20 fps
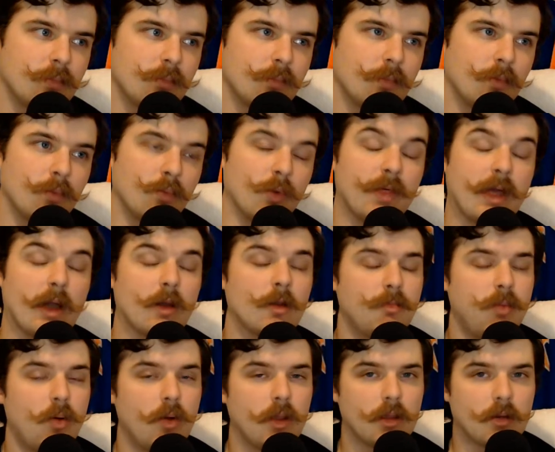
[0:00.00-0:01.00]
without a
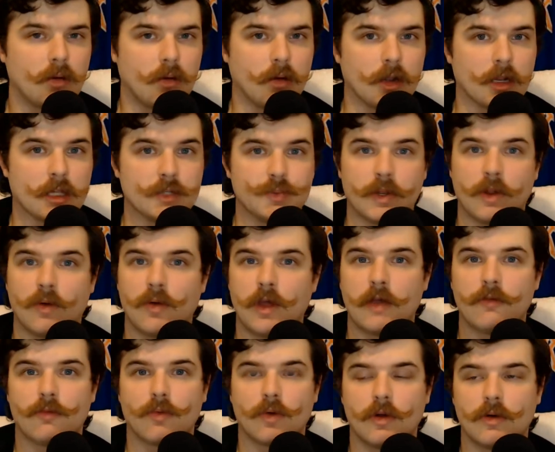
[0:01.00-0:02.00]
point guard, because we don't
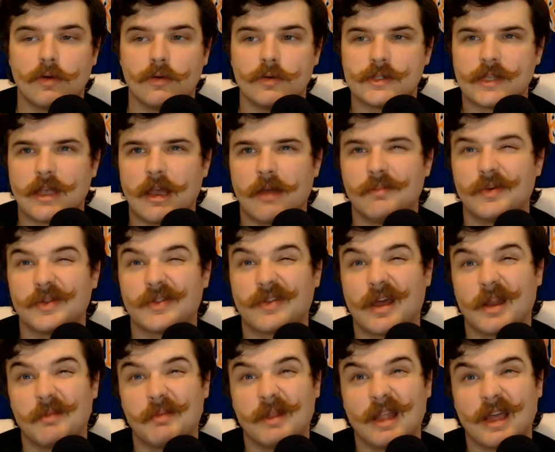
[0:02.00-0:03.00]
have Rose, Kemba's
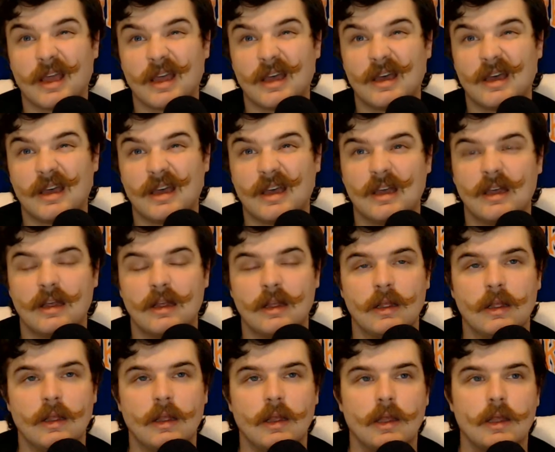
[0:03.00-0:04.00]
kind of been like,
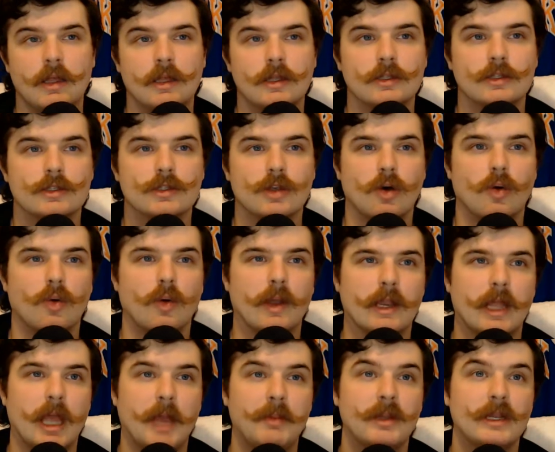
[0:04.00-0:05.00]
So
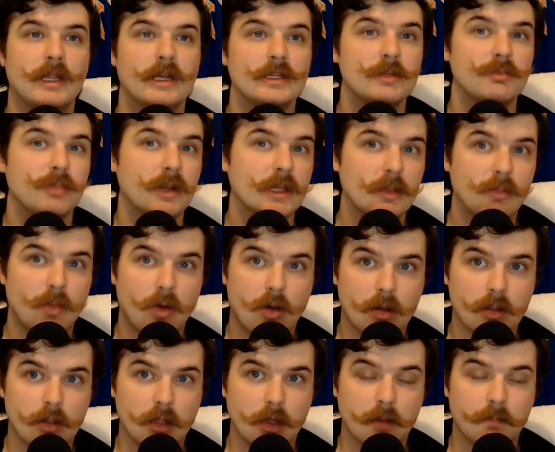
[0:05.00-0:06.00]
when Kemba doesn't bring the
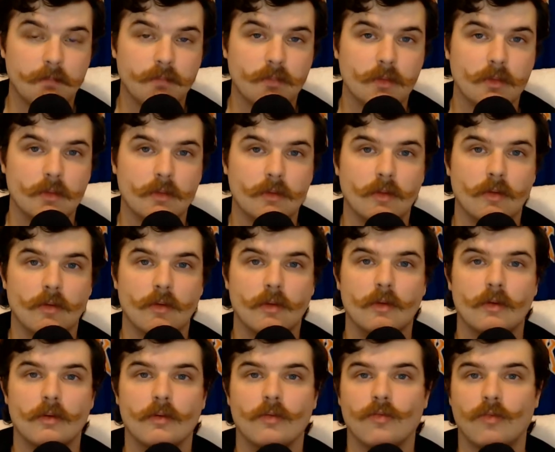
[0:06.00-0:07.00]
ball up,
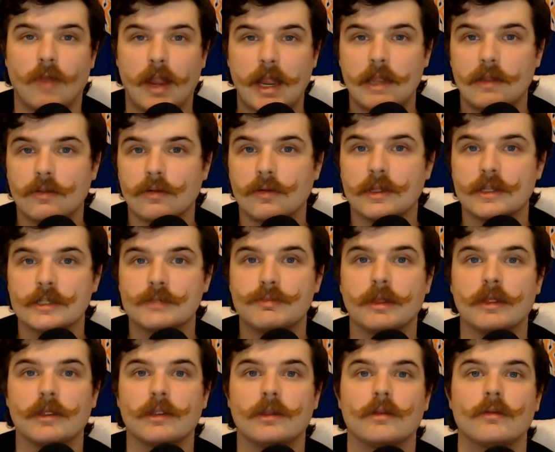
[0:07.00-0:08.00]
Randall has
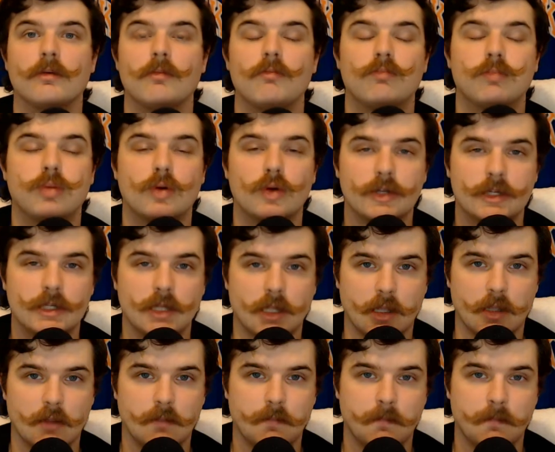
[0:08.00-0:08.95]
been pushing it.